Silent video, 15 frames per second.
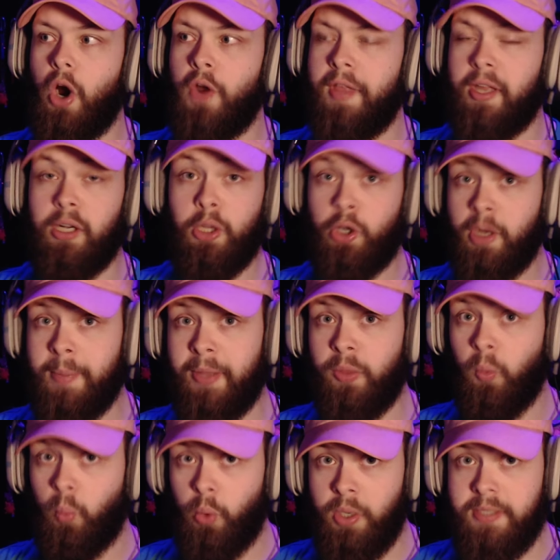Are they going to learn about
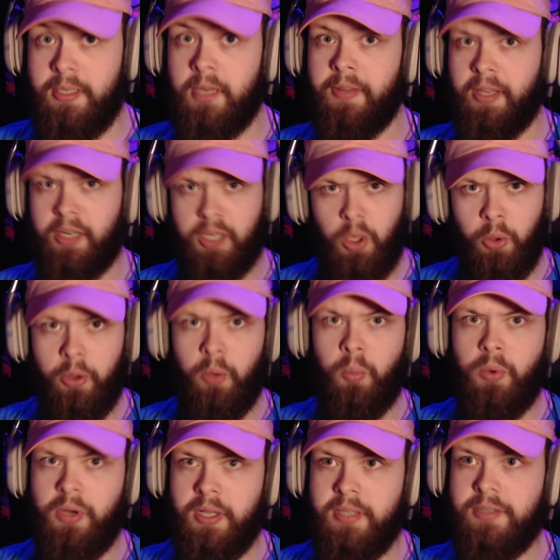the woods here? Are they going to go to the
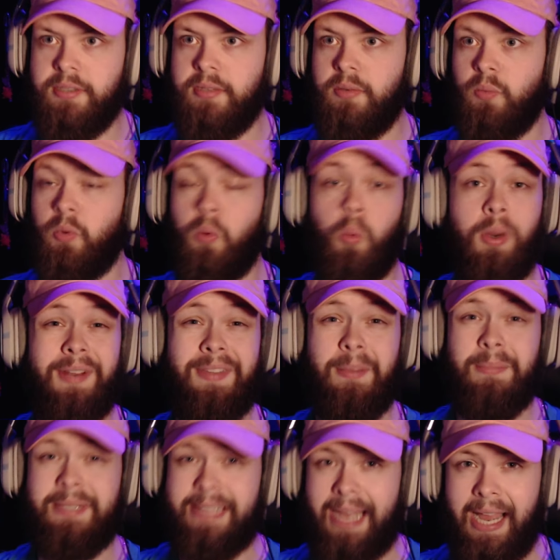woods? Will one of
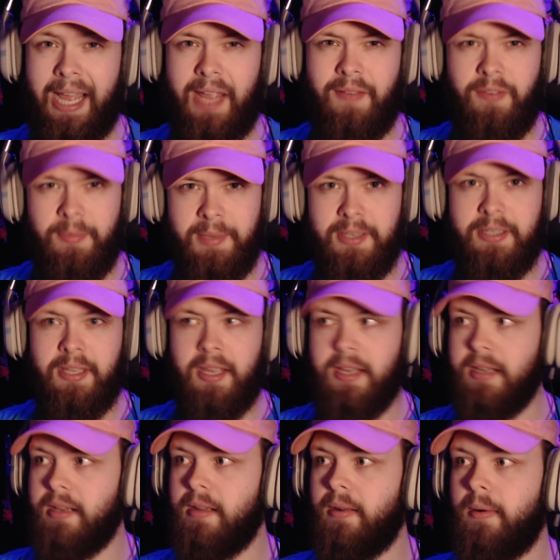them die from this
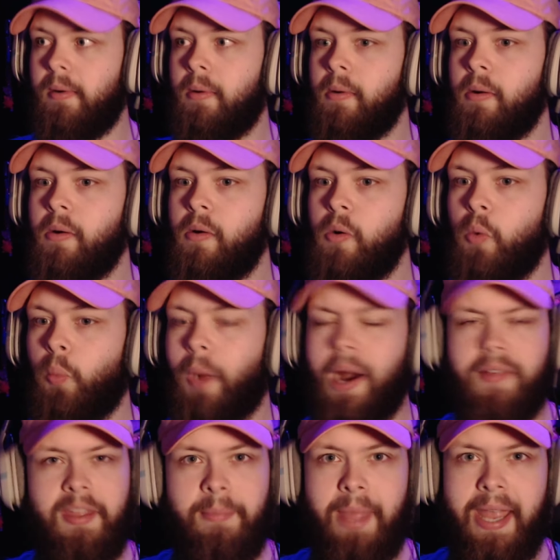thing? Why
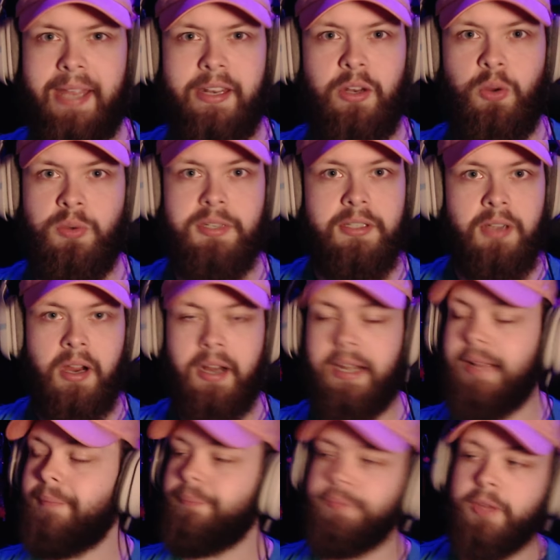are they making it? Who's it
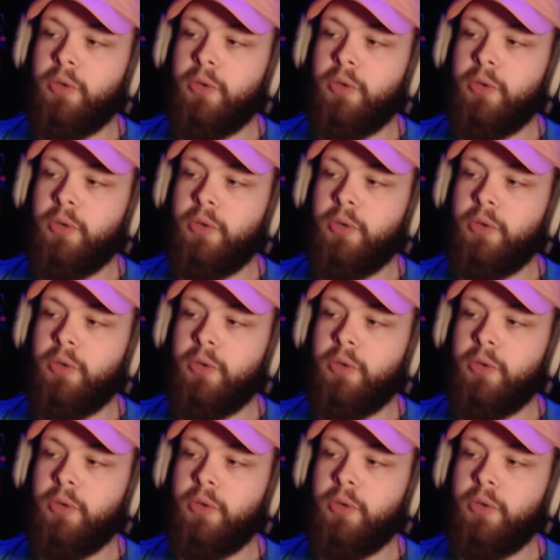targeting?